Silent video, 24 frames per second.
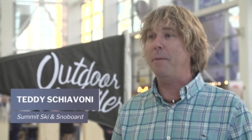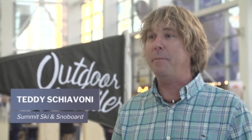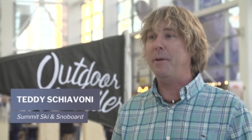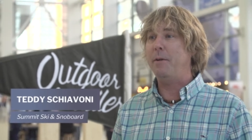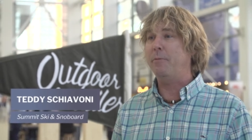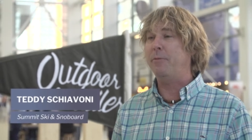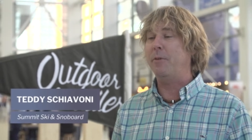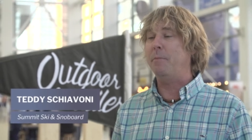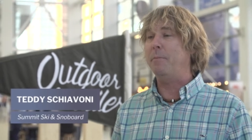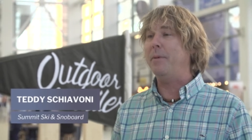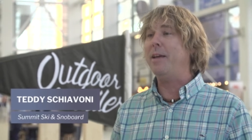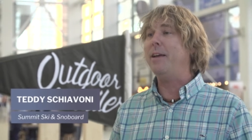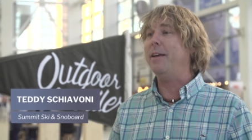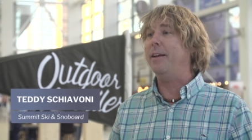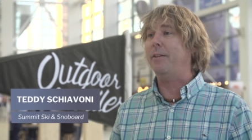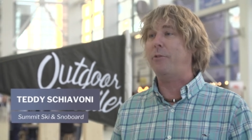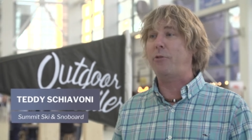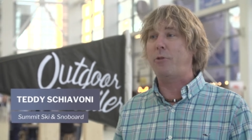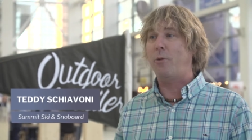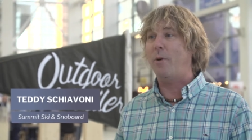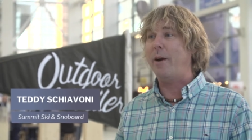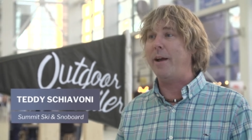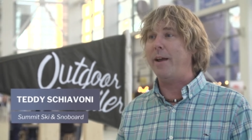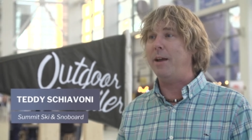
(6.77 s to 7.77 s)
I mean, for me,
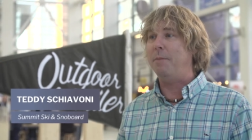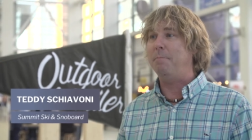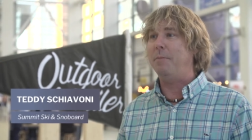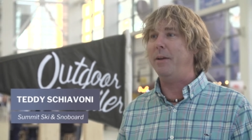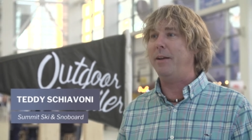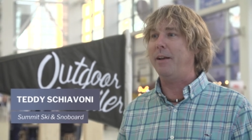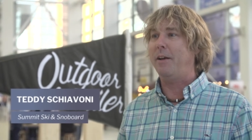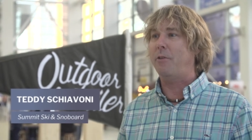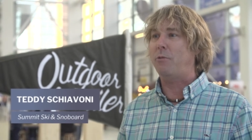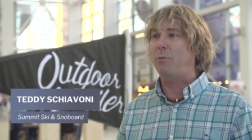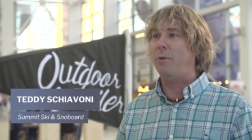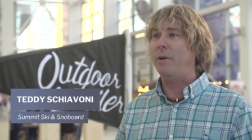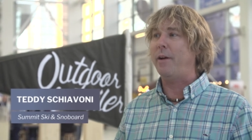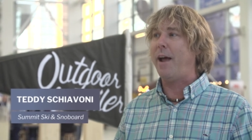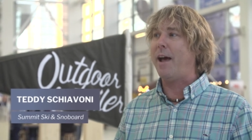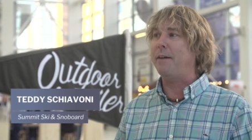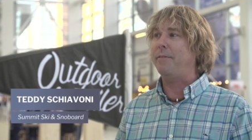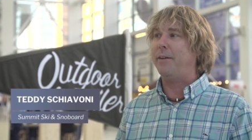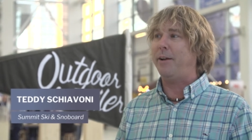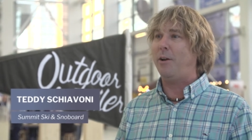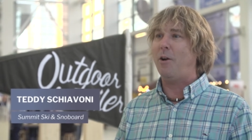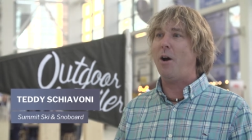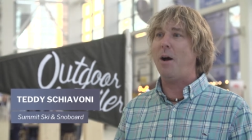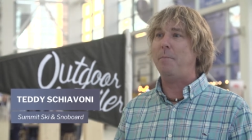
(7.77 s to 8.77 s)
it's great because we're
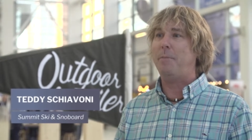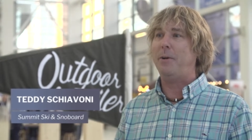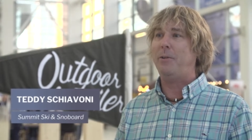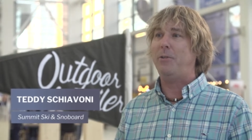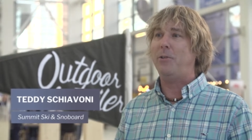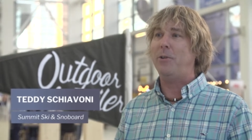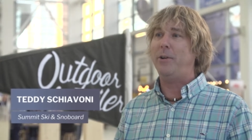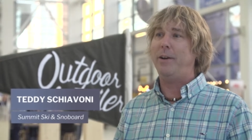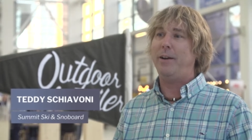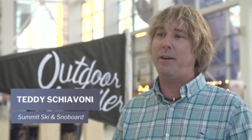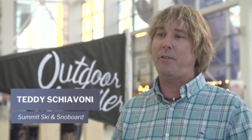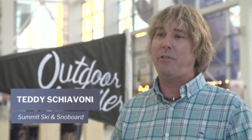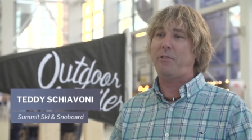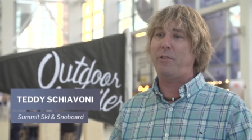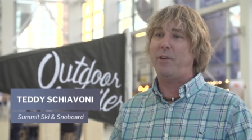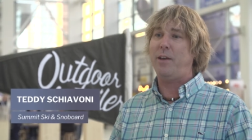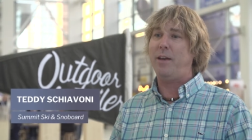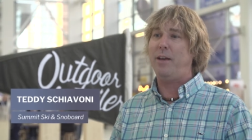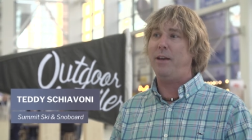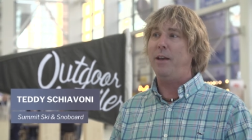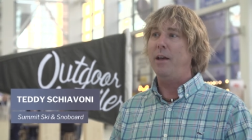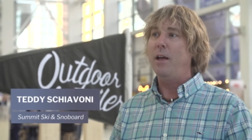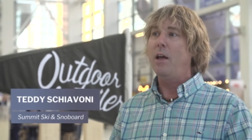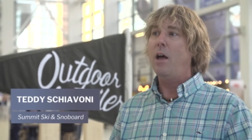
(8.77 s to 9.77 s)
having an opportunity to
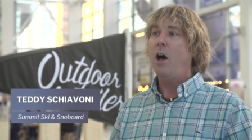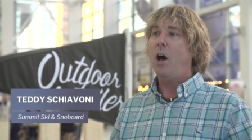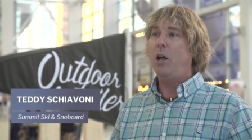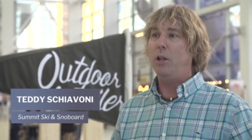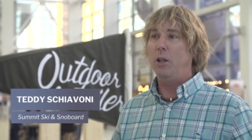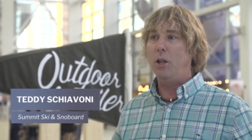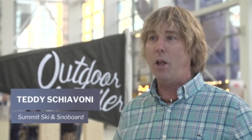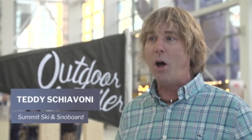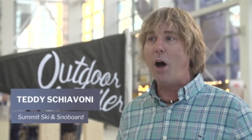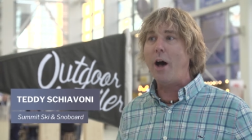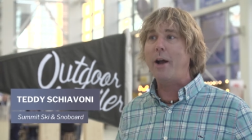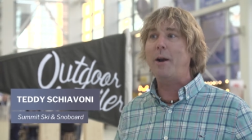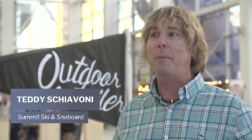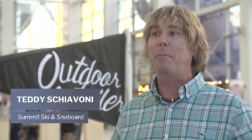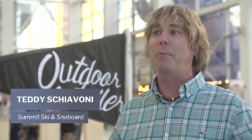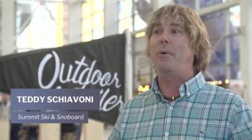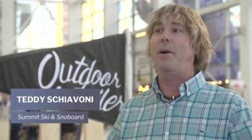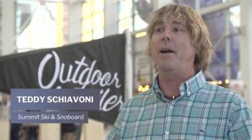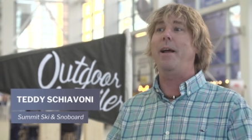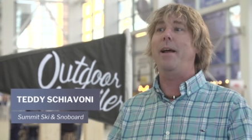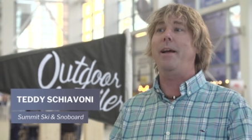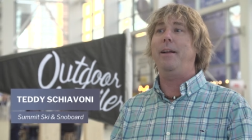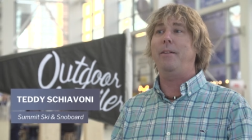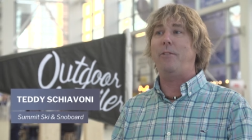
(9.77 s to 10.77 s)
see a lot of
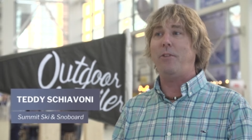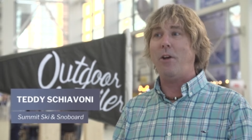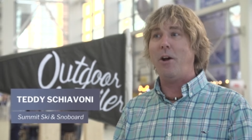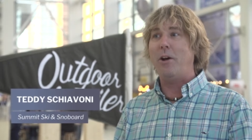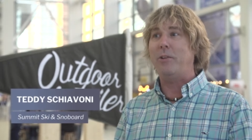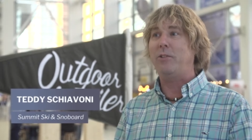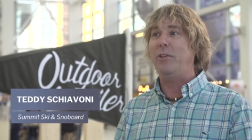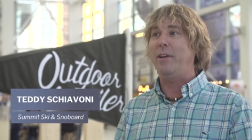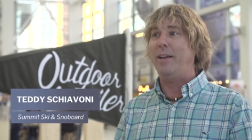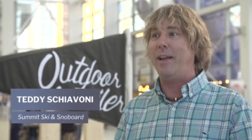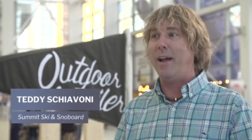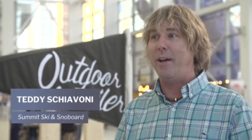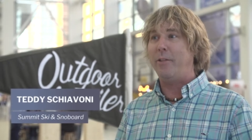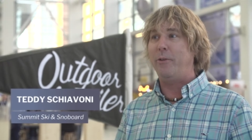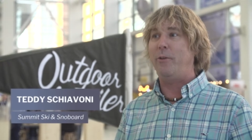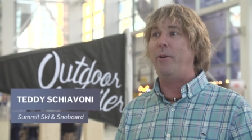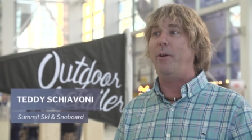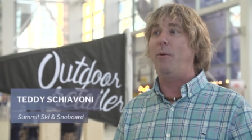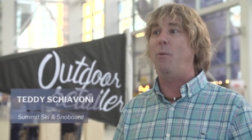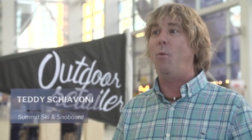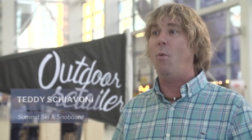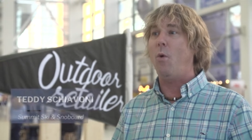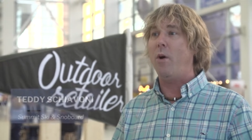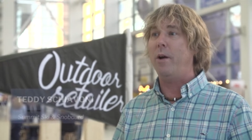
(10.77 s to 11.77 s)
brands all
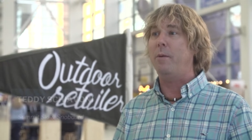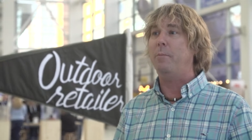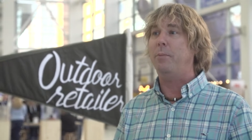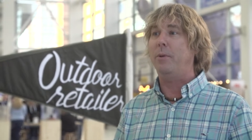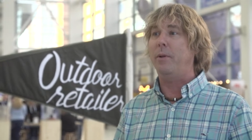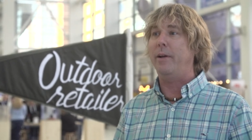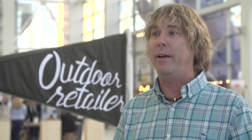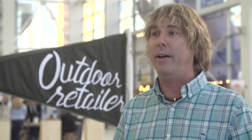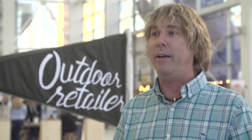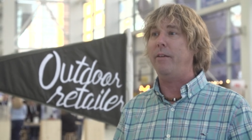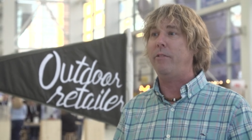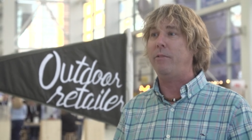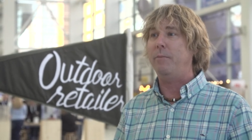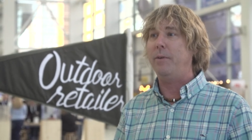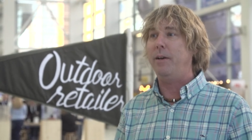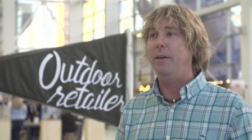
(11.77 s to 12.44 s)
together in one place.